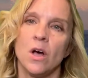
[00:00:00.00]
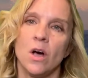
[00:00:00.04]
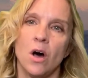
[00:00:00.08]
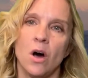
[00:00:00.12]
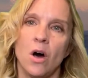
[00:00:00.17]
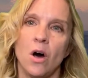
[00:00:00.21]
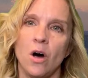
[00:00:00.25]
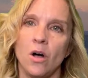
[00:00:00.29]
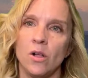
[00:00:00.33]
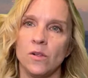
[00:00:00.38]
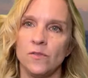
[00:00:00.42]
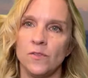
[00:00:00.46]

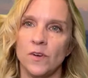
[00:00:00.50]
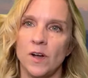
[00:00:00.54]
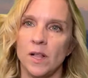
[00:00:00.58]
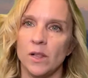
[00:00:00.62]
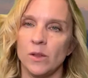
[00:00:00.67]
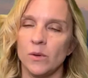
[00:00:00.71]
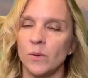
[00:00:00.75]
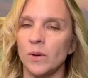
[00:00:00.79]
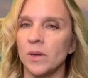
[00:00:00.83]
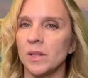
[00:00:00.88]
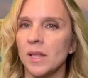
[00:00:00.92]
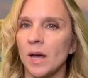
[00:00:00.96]
all
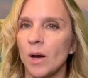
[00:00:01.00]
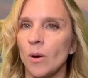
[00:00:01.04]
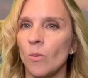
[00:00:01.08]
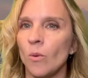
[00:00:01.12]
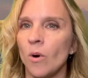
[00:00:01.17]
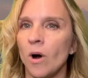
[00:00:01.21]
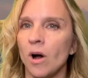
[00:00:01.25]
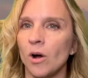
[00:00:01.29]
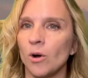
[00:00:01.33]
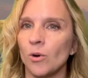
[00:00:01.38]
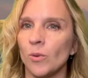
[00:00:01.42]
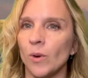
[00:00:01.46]
following that
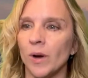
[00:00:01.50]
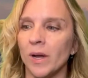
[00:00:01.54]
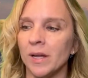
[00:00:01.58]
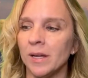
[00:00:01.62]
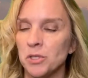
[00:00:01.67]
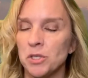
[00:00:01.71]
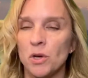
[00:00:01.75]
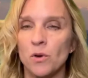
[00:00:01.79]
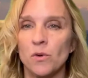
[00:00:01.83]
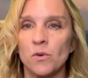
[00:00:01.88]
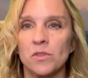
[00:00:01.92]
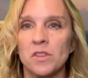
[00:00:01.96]
walkway.
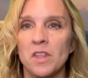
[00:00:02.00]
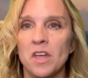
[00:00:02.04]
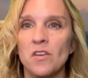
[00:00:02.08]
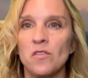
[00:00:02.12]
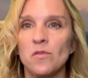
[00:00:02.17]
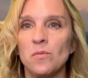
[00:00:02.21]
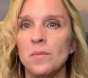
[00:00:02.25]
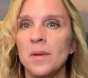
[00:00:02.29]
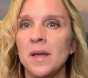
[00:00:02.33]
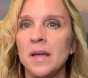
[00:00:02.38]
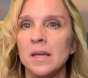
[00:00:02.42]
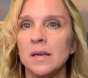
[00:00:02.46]
So
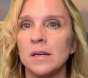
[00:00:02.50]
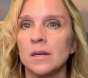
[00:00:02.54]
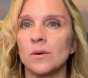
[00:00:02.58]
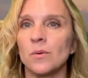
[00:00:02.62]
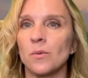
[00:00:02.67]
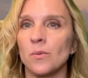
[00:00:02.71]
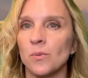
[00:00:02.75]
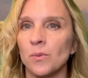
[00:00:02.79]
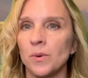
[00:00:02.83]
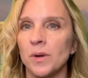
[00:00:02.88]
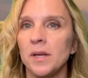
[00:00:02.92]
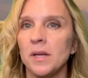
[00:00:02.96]
they've made
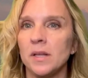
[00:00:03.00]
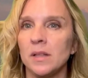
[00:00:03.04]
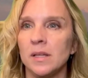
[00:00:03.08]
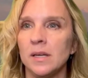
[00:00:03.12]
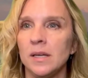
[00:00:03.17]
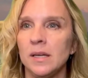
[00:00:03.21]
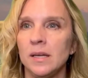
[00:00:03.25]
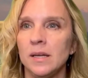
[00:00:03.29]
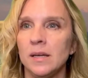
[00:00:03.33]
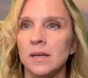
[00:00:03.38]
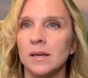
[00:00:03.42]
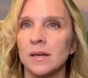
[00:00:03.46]
it
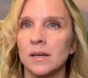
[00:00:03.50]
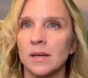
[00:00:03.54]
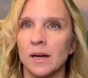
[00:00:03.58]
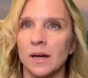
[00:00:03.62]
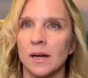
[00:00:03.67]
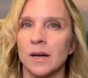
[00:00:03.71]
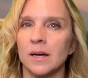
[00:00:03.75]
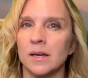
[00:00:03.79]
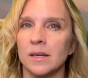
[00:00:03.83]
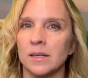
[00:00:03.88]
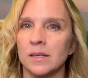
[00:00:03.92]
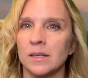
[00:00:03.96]
really
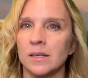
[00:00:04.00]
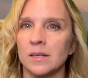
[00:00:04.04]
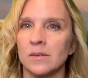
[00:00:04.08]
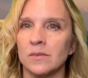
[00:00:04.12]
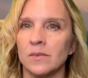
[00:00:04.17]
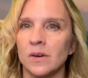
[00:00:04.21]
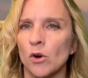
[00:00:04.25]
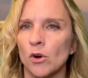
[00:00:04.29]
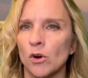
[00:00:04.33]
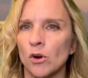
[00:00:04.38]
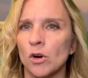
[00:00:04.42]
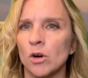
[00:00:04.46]
kind
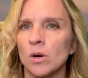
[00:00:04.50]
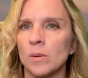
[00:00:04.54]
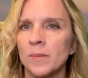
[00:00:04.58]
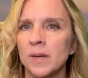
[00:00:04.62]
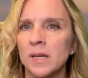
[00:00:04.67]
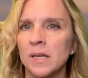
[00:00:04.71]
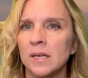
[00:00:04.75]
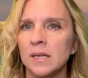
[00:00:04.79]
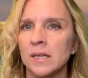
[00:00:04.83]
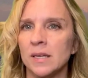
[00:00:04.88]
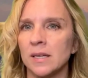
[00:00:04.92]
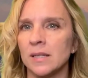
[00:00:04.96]
of
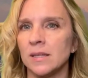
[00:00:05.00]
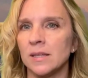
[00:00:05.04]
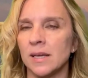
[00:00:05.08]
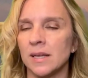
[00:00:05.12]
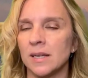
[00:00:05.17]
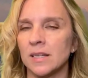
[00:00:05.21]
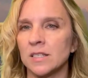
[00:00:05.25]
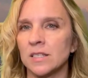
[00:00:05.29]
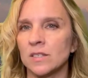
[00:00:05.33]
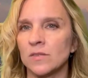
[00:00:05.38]
urban in that it's